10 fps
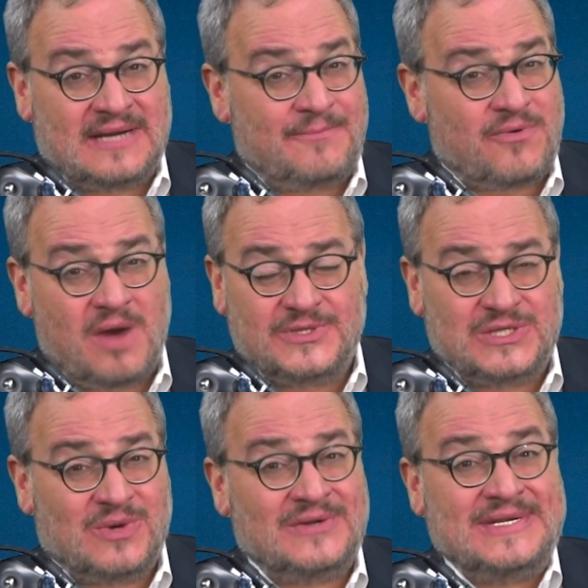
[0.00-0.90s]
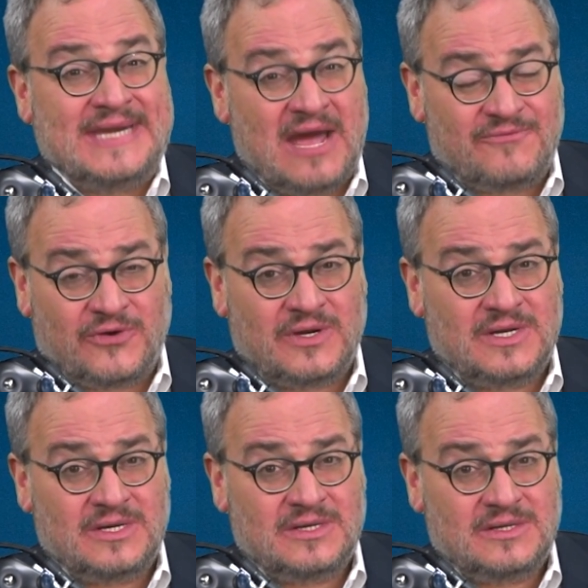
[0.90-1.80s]
I promise you I'll never
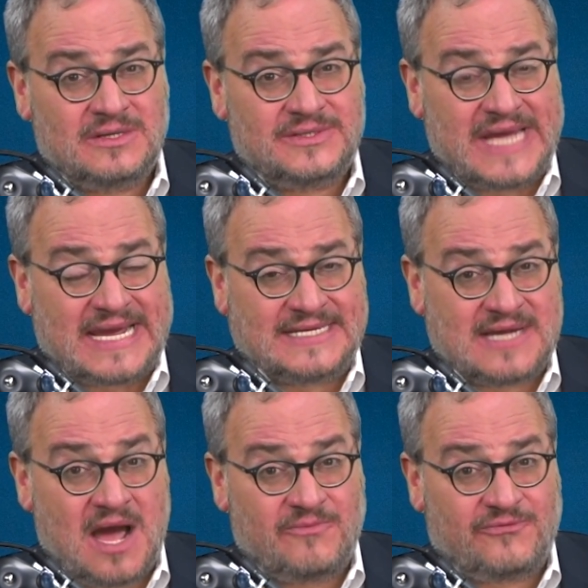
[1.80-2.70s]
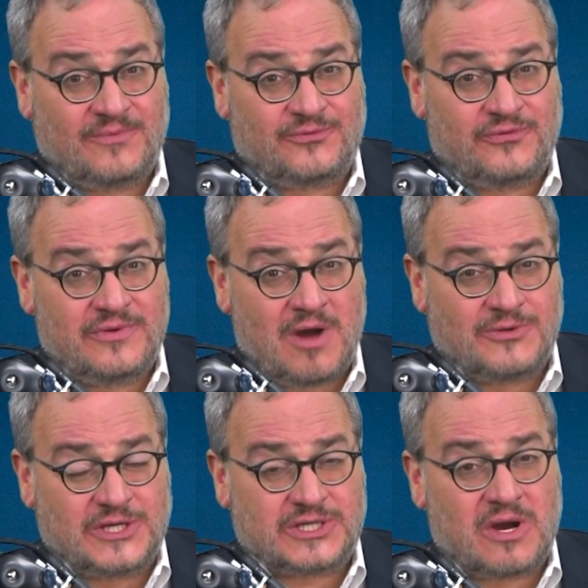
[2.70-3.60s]
take a dime from Trudeau.
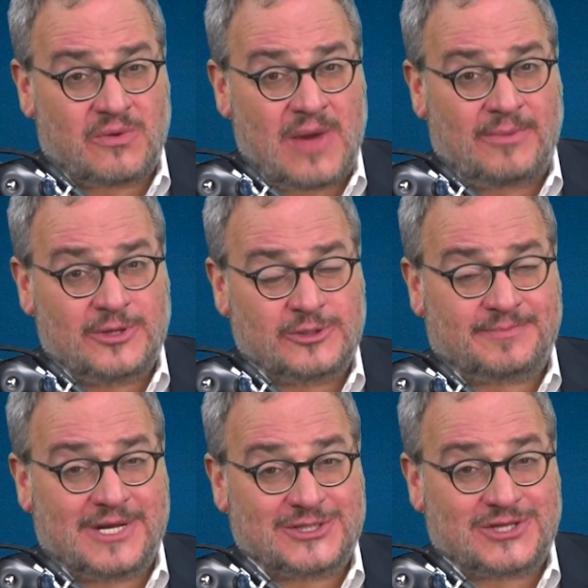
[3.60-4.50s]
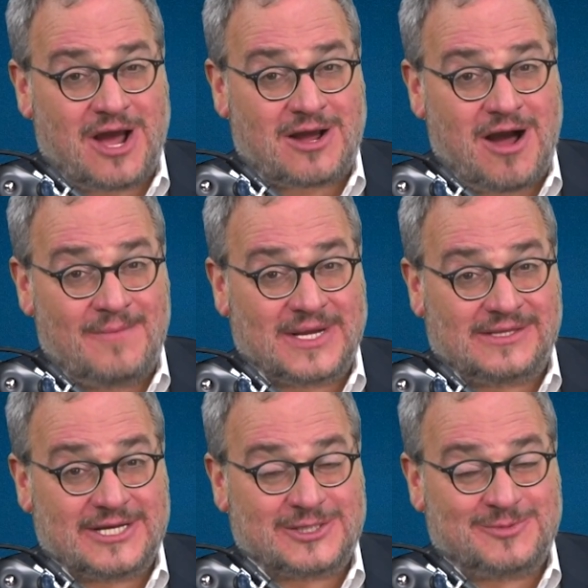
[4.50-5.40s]
Just go to rebel news plus dot com and
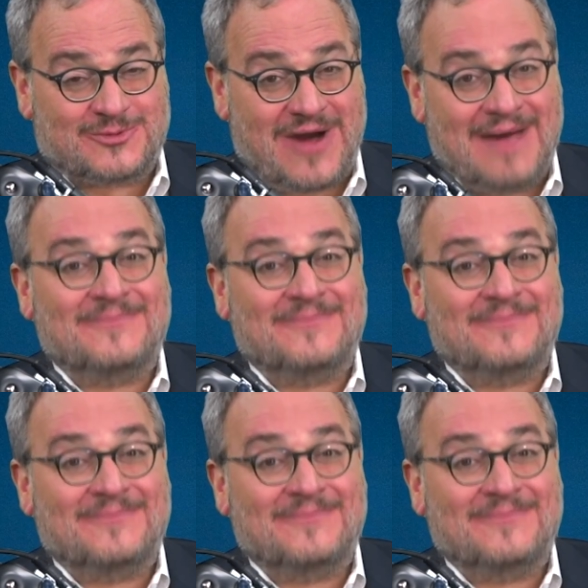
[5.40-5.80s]
click subscribe.